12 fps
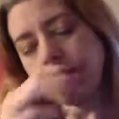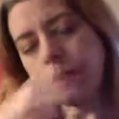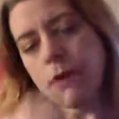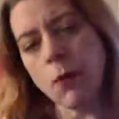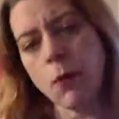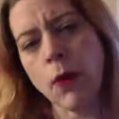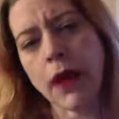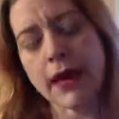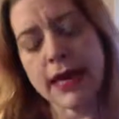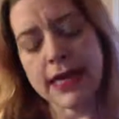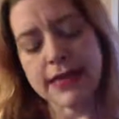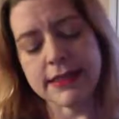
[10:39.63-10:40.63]
where
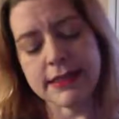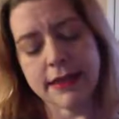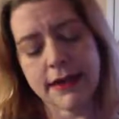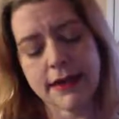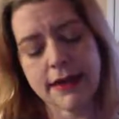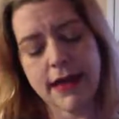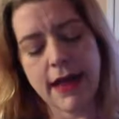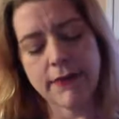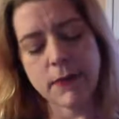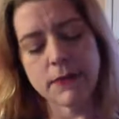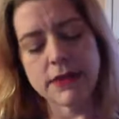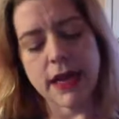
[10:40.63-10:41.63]
it's
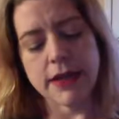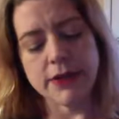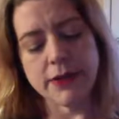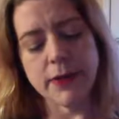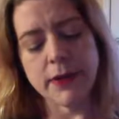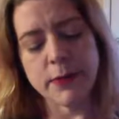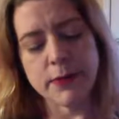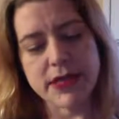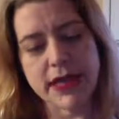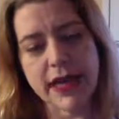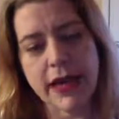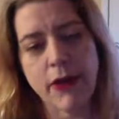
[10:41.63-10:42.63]
everyone's got
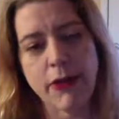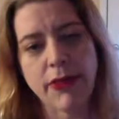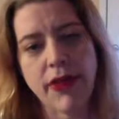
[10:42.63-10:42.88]
200% health